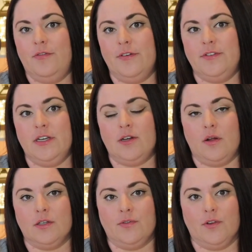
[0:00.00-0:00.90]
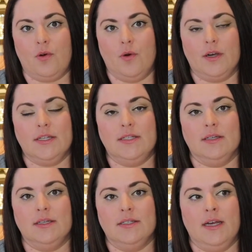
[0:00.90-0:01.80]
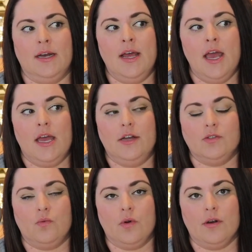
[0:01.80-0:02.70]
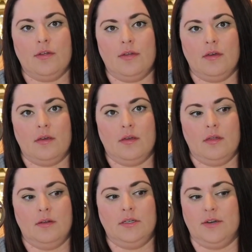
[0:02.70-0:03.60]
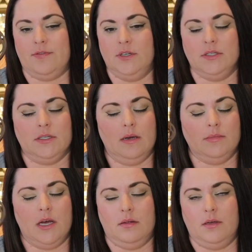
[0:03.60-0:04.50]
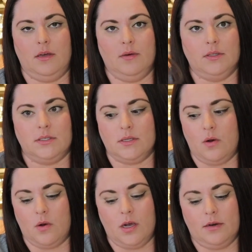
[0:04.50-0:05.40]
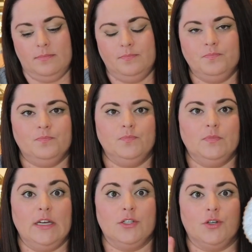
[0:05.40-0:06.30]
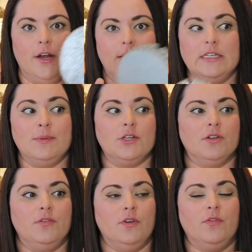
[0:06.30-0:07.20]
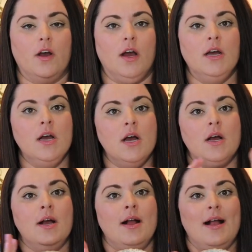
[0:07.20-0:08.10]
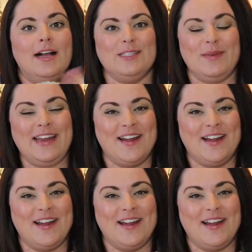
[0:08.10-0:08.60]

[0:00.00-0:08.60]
$15 for the cord concealing stand. It is worth the difference. I'm telling you, it's so good. It's great, especially if you've got as many